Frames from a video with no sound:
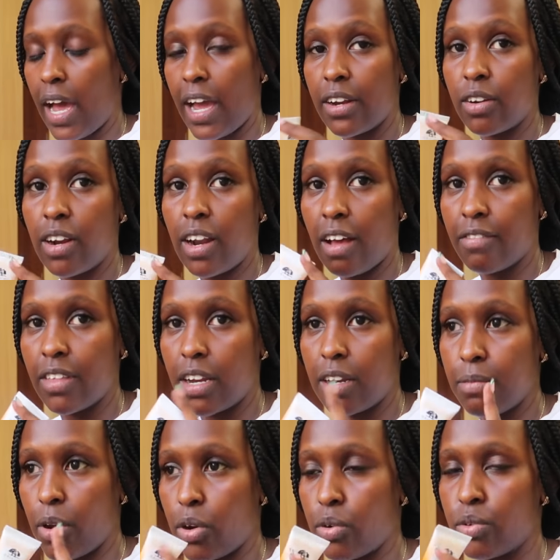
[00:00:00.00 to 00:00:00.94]
I don't have
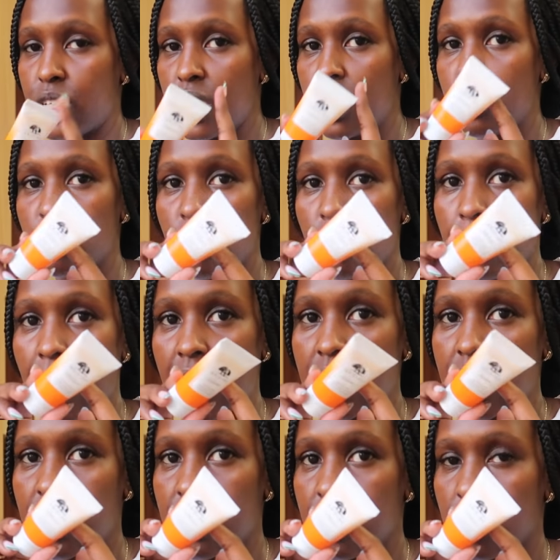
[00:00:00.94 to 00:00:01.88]
that in my routine, so I'm
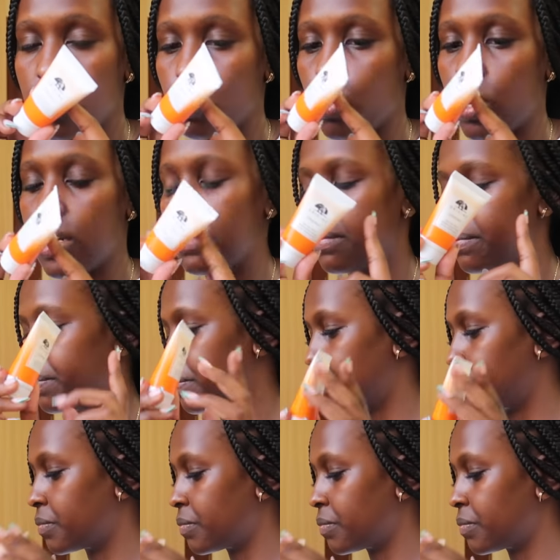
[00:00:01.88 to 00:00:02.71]
adding this one.